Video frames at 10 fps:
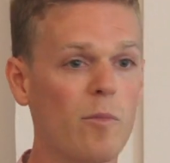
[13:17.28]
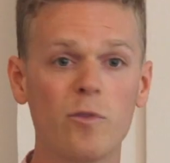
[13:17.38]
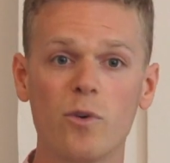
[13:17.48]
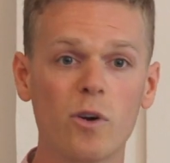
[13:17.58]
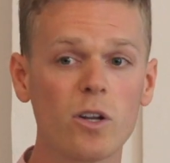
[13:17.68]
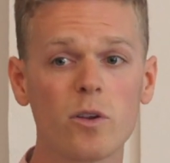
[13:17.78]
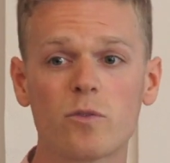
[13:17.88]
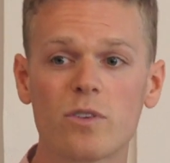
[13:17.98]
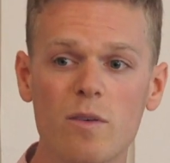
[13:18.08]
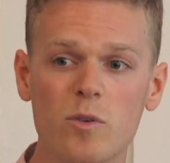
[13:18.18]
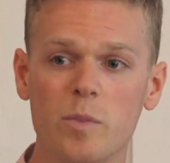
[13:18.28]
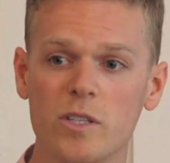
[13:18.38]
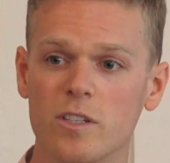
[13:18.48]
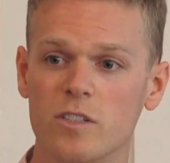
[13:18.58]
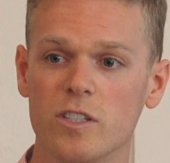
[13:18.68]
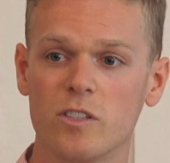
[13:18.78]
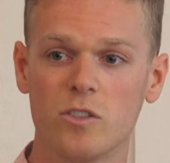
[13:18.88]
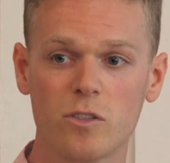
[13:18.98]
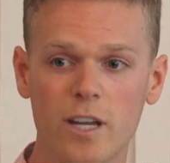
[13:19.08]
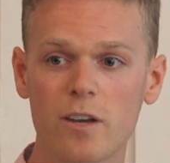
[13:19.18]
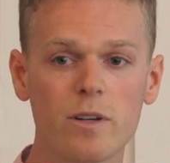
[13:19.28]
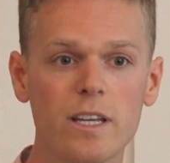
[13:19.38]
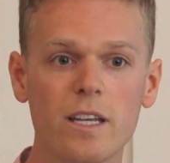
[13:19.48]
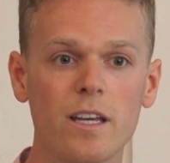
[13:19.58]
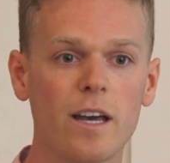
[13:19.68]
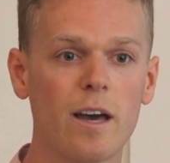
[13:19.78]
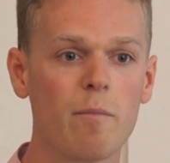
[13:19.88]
For a lot of travel businesses, you'll only